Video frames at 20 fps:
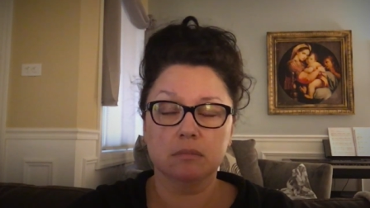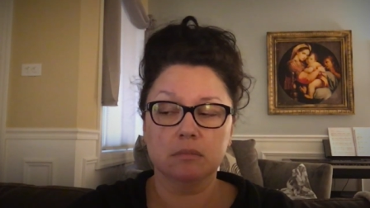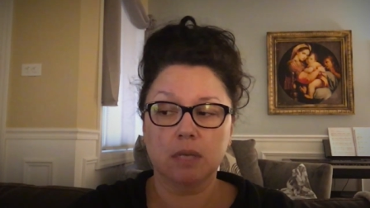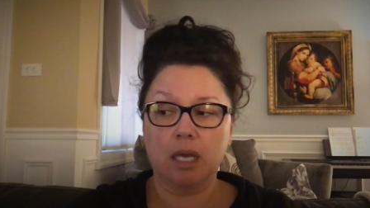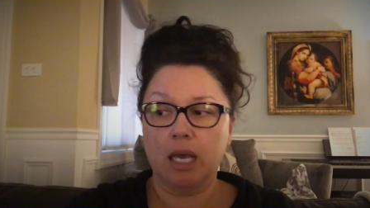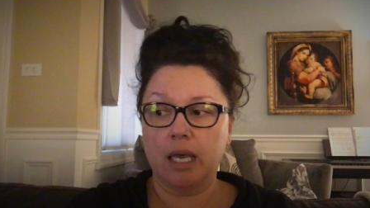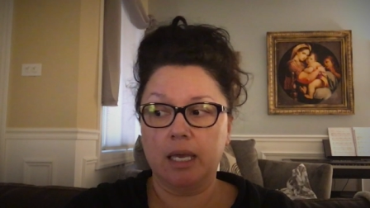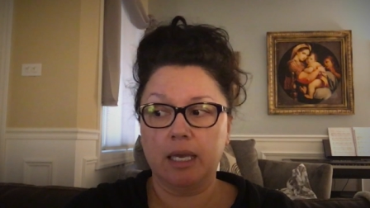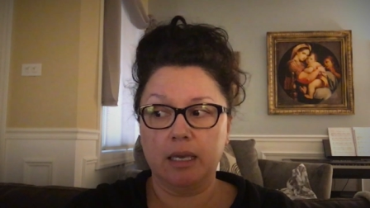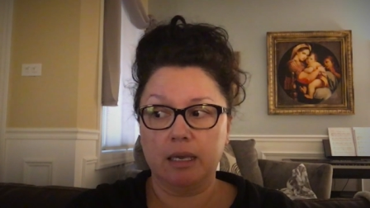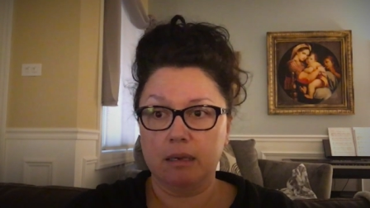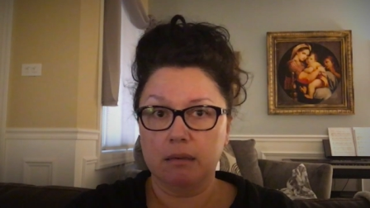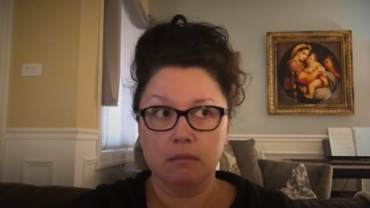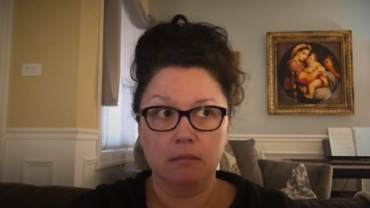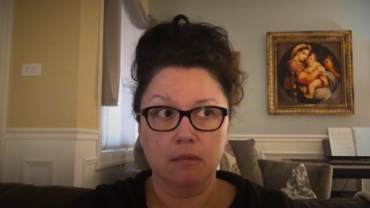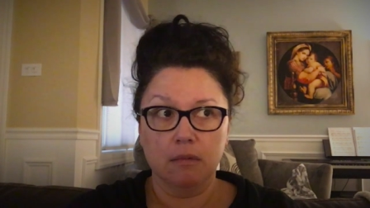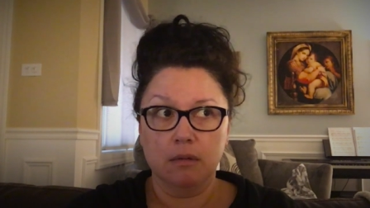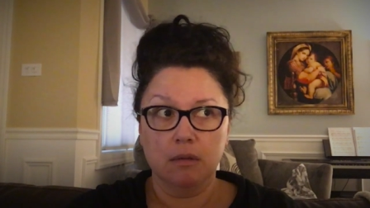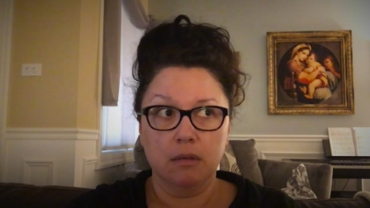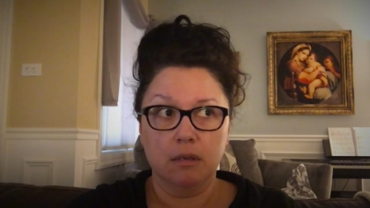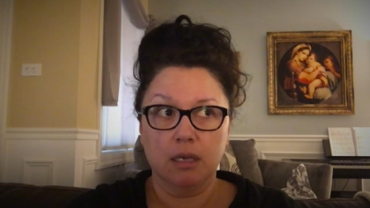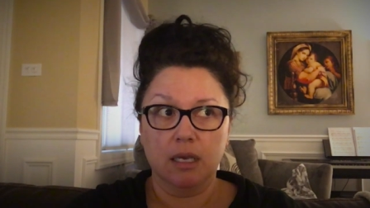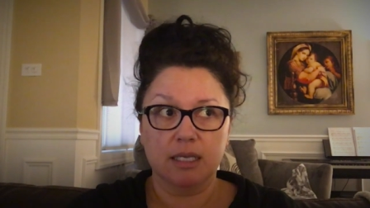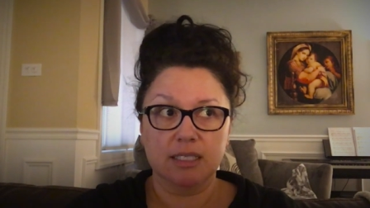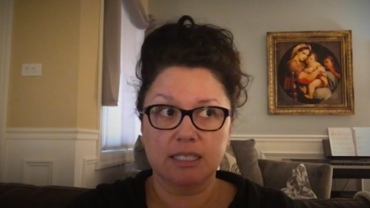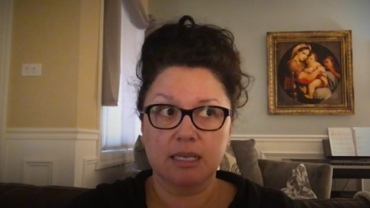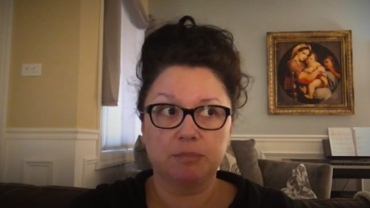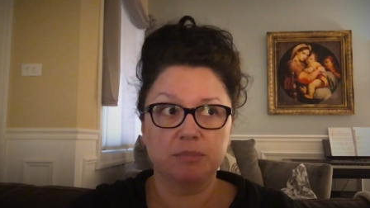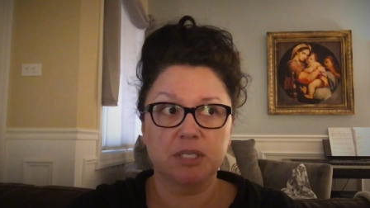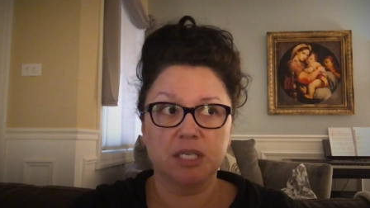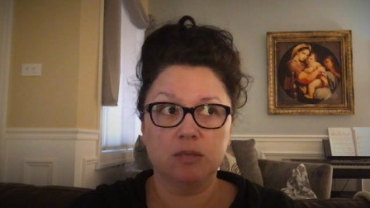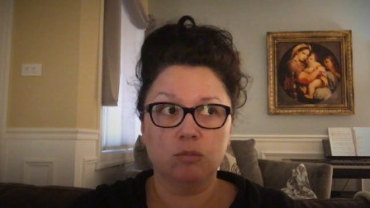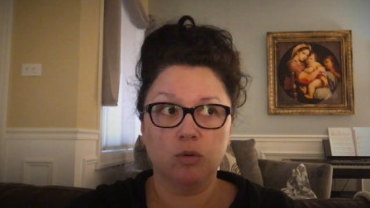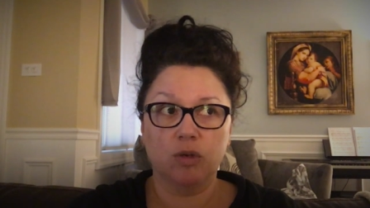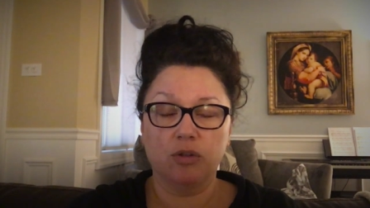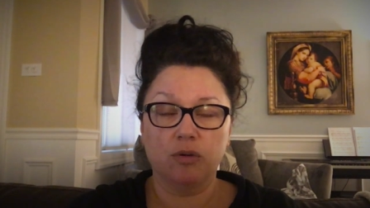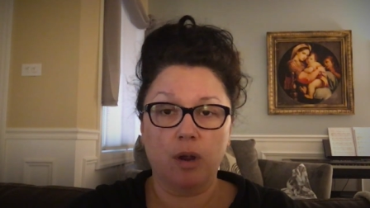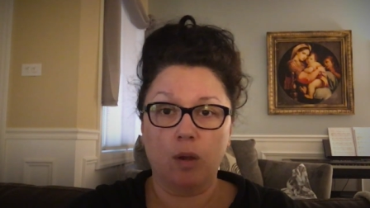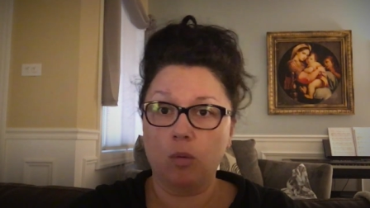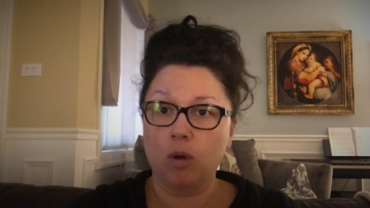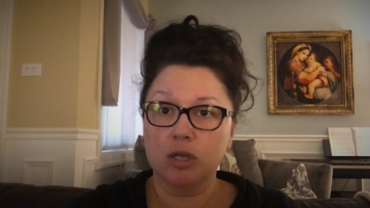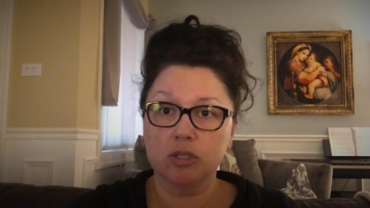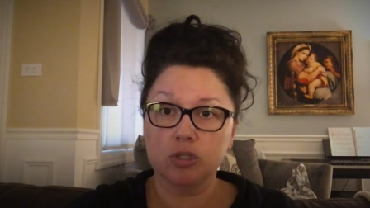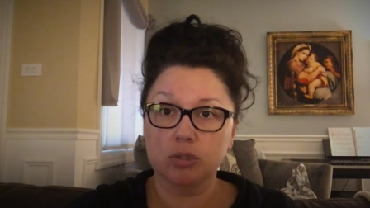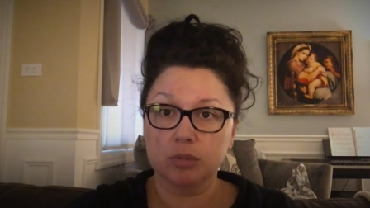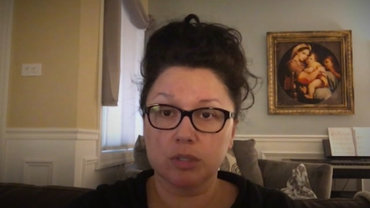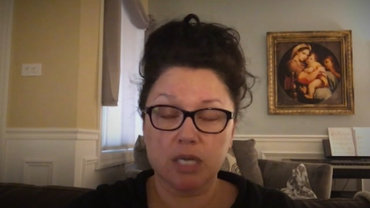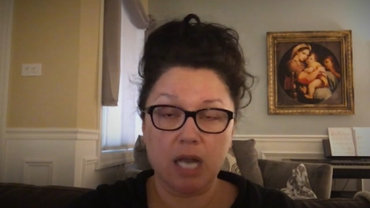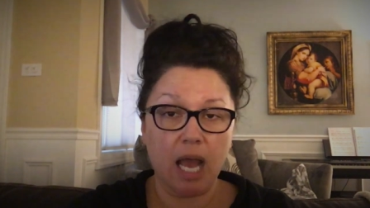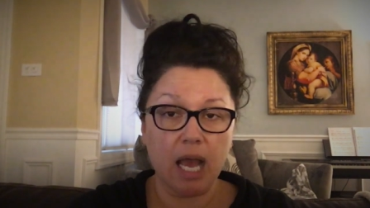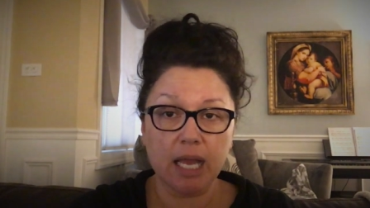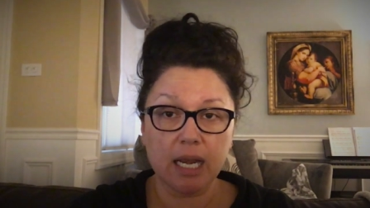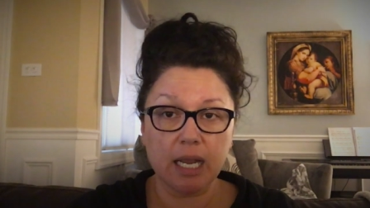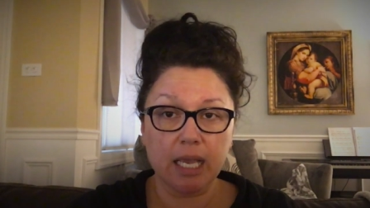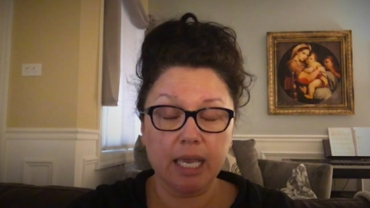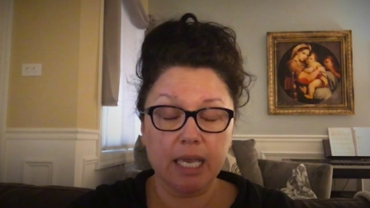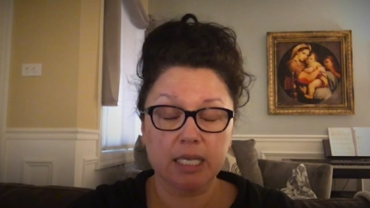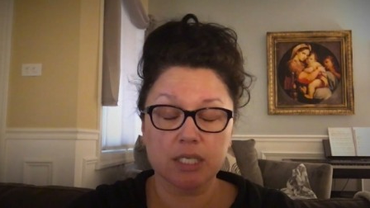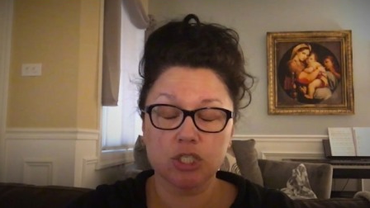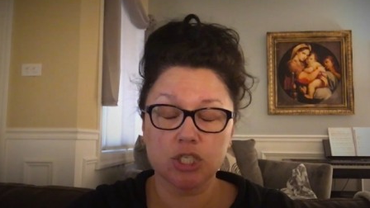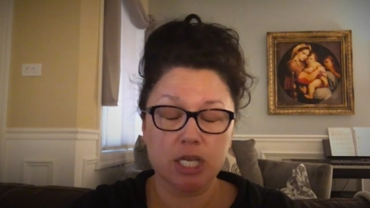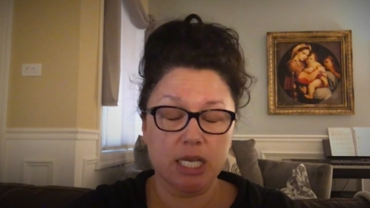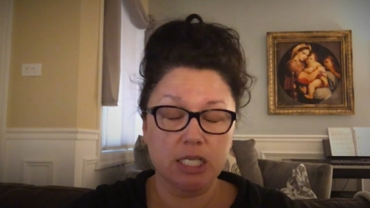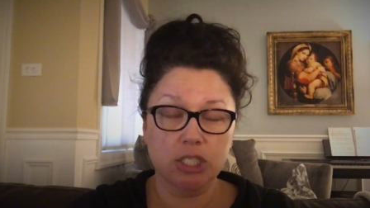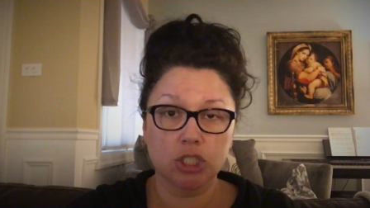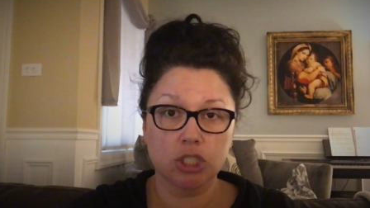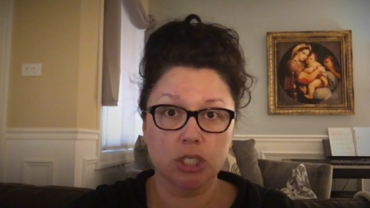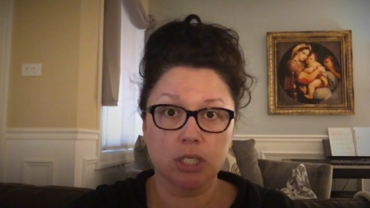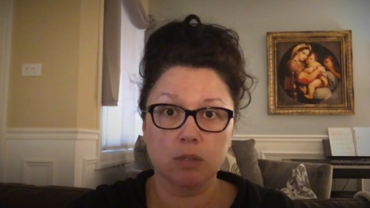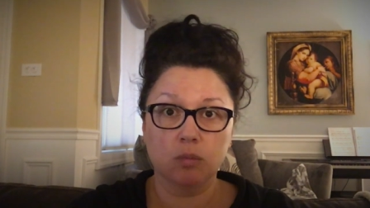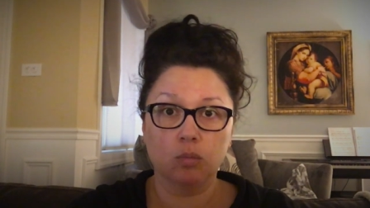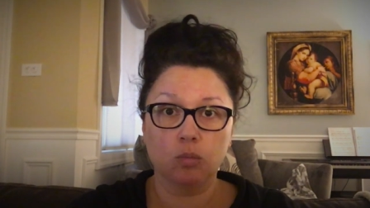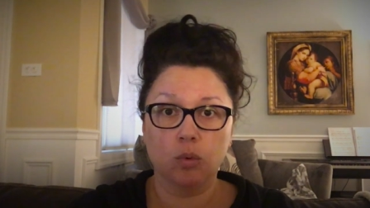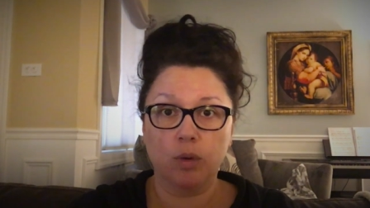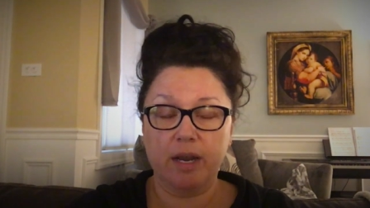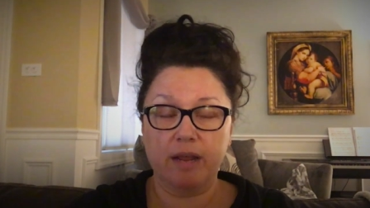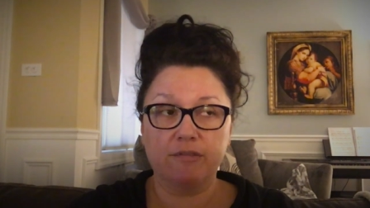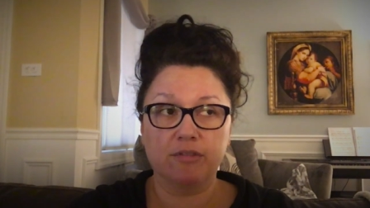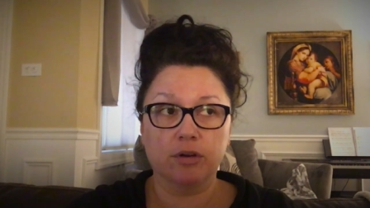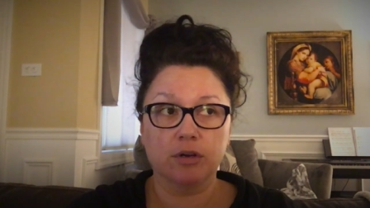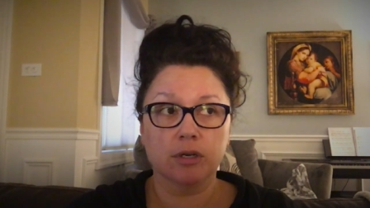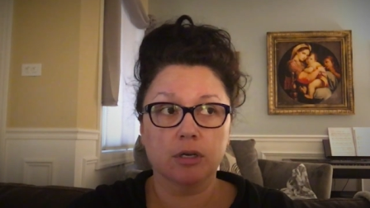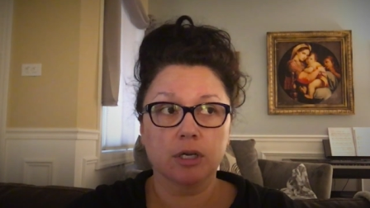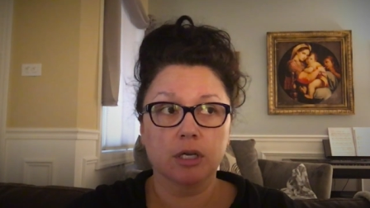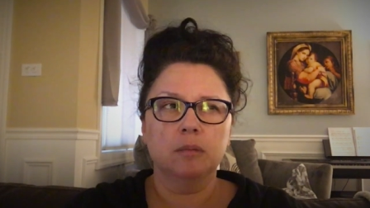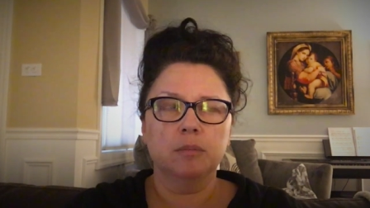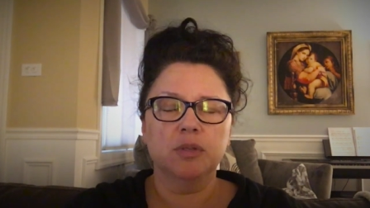I accept it whether I want to or not. I can't change it, whatever.